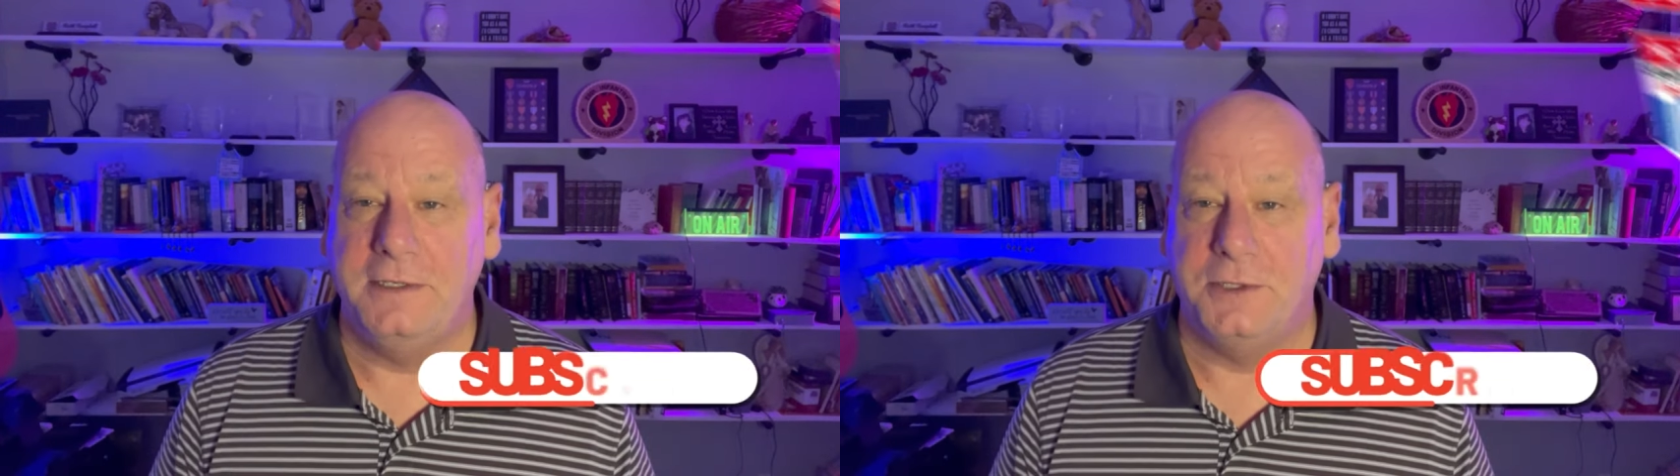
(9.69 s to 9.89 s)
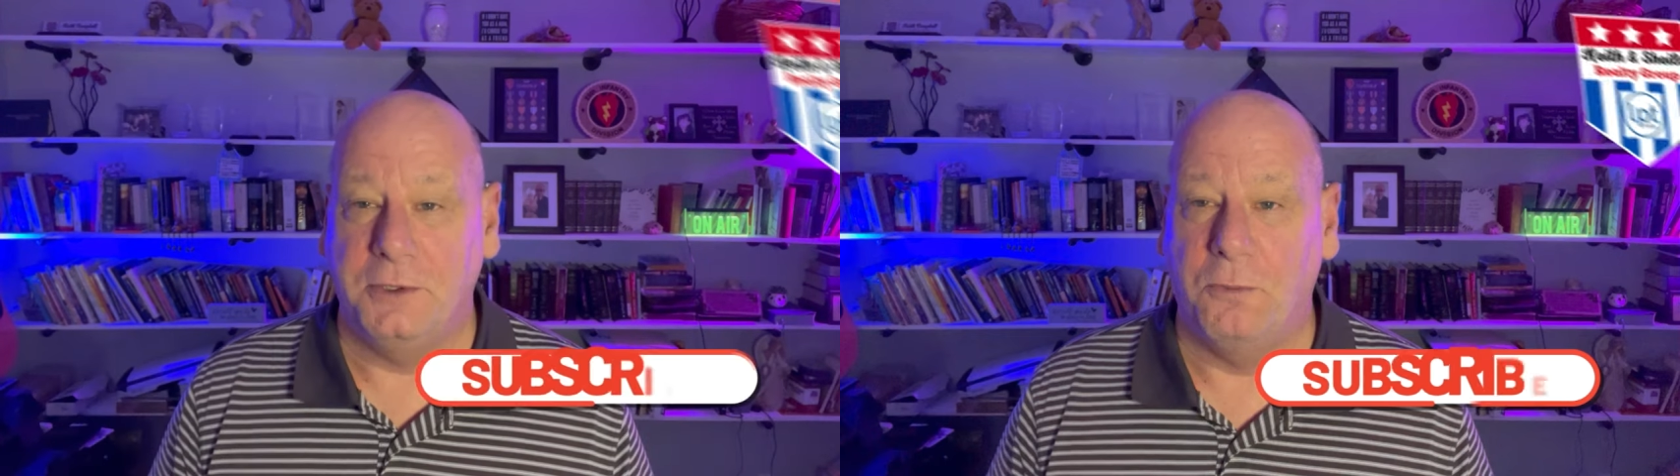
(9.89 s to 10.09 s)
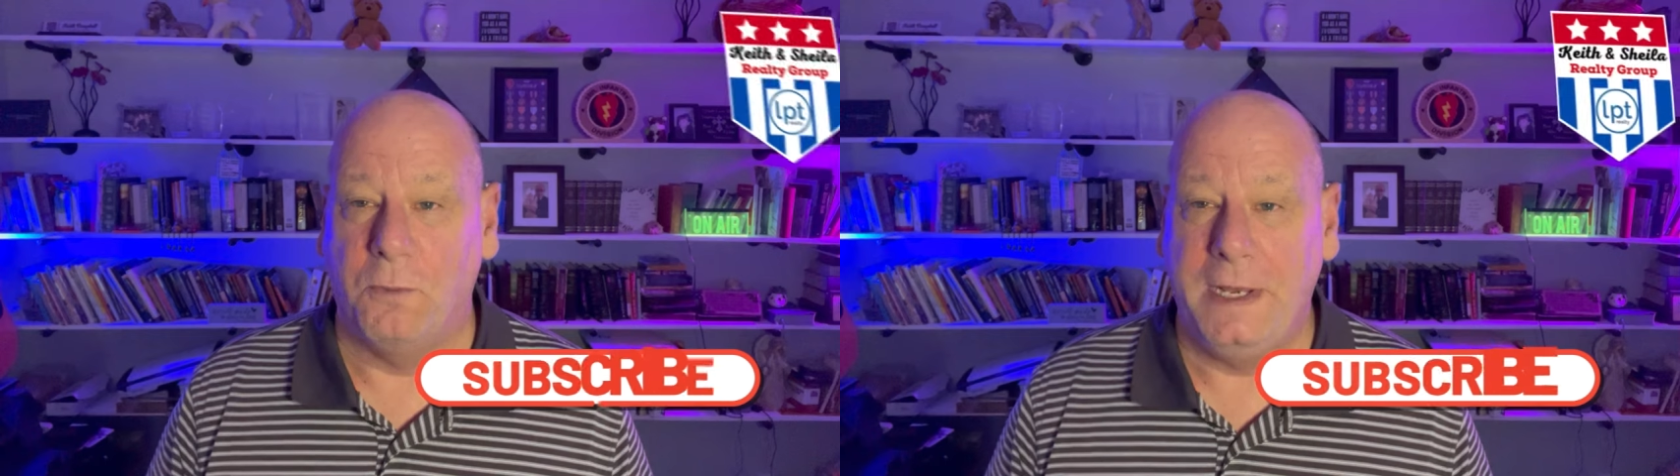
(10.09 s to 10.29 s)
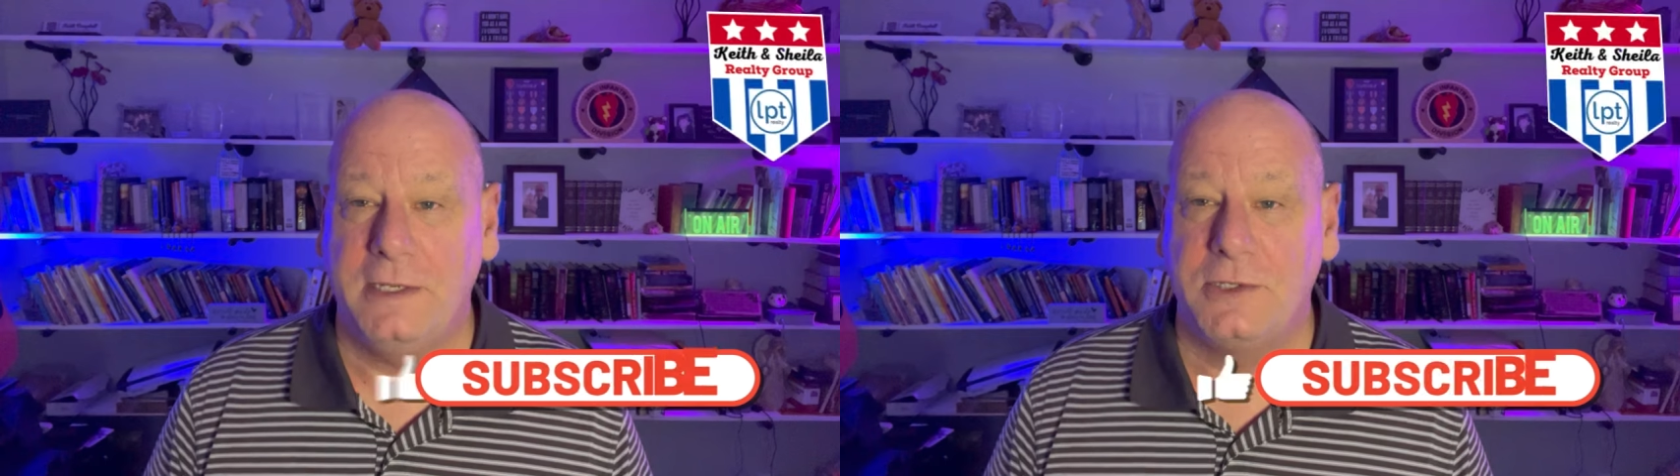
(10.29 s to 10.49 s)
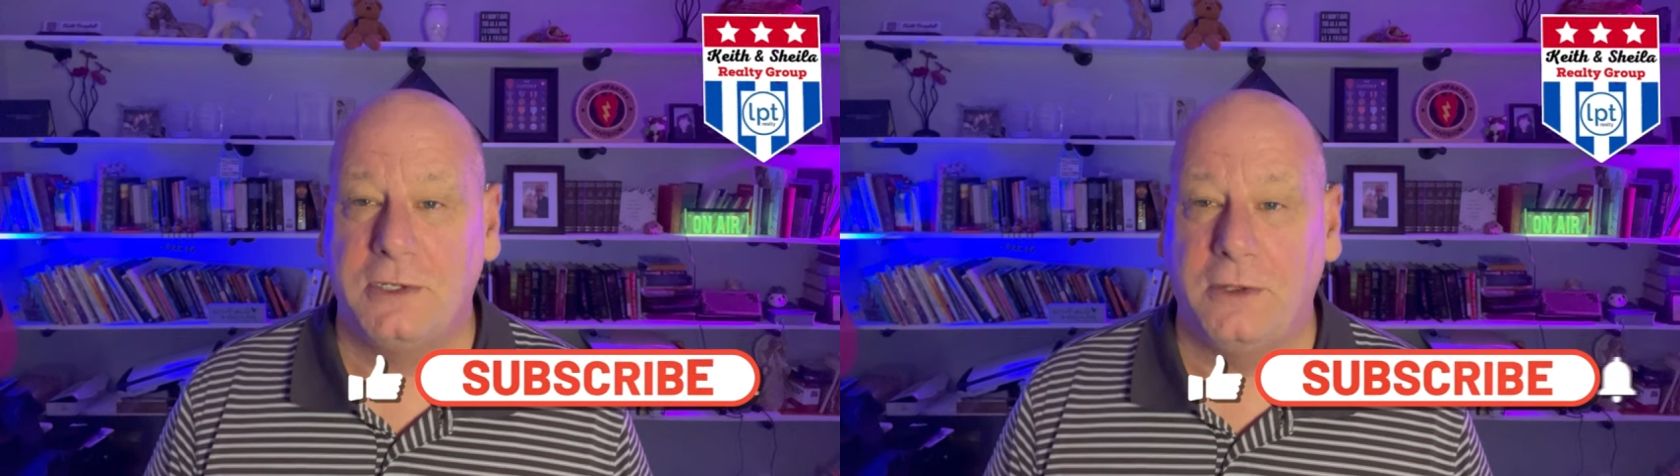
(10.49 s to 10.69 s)
is the
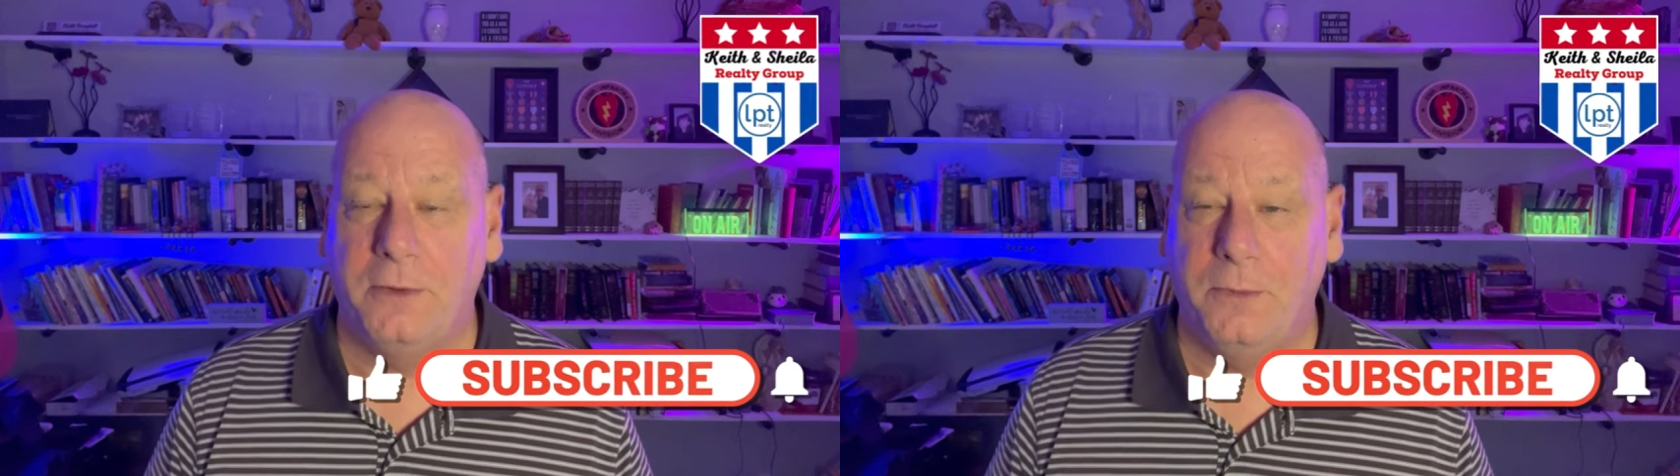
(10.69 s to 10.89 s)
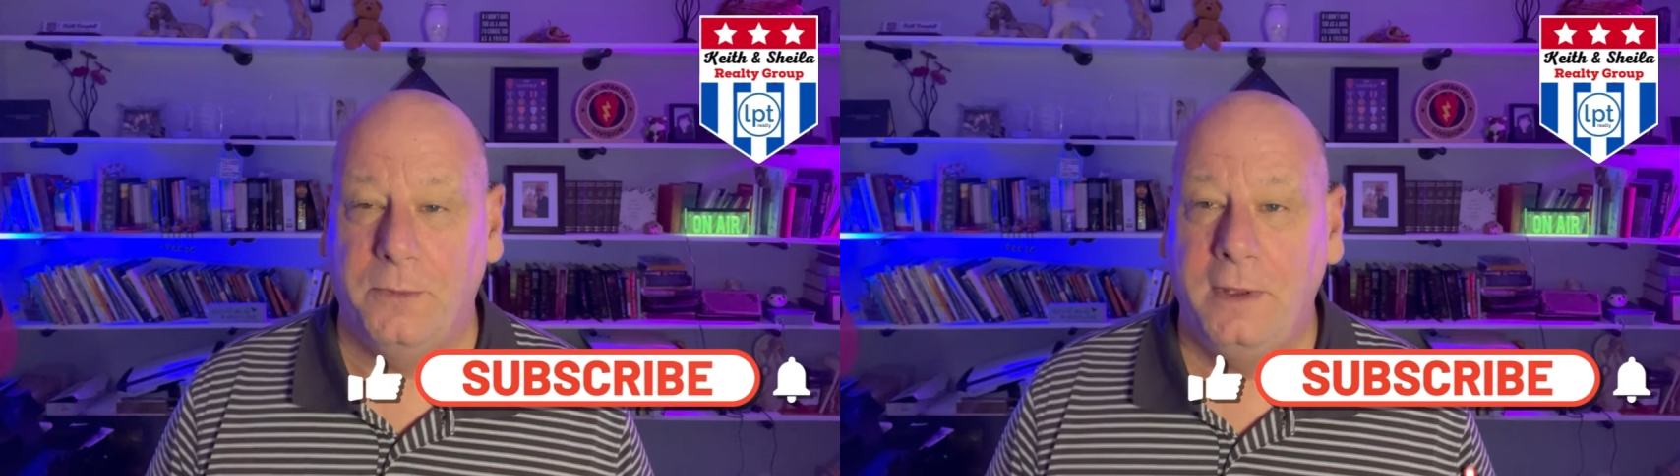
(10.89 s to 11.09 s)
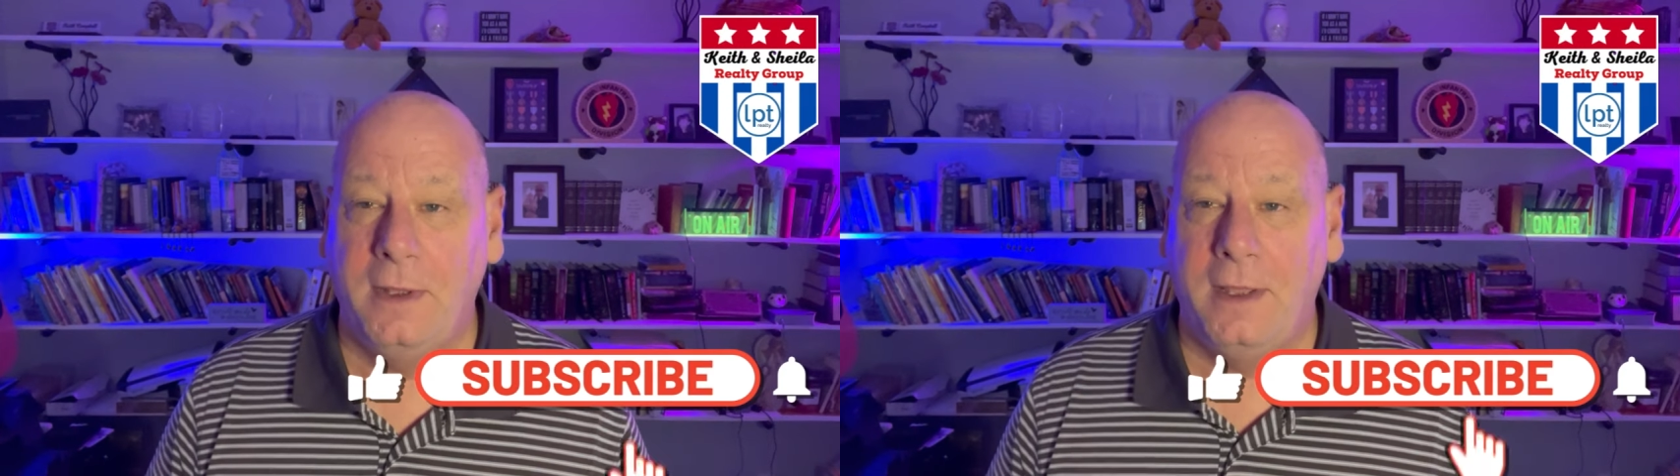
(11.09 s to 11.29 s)
greatest loan